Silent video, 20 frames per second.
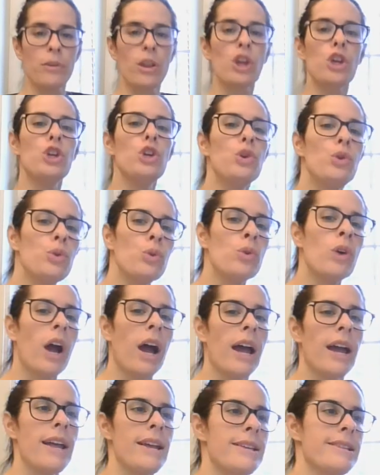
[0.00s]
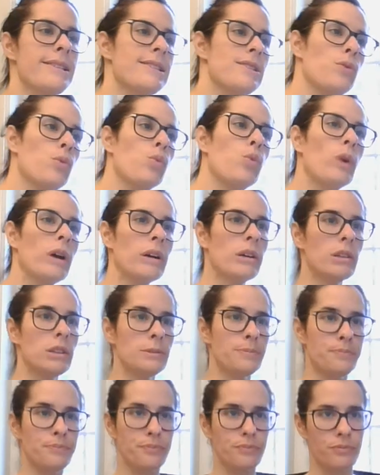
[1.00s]
You guys
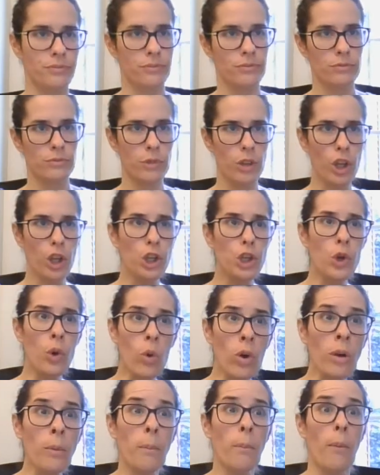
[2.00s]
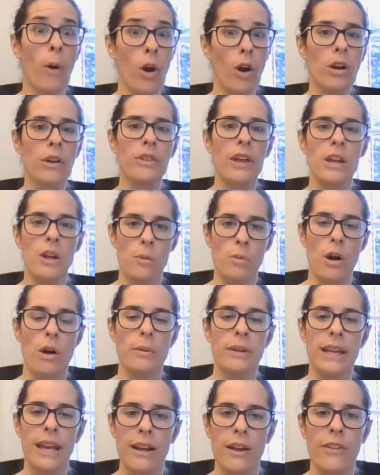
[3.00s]
will, your mark that you'll
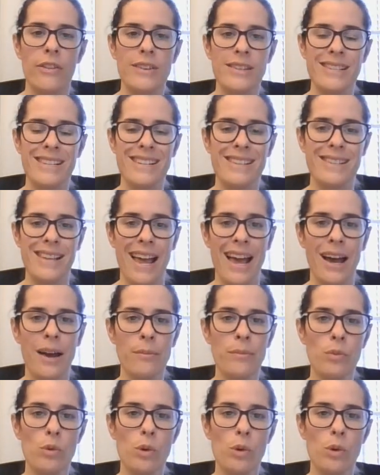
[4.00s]
probably get on this exam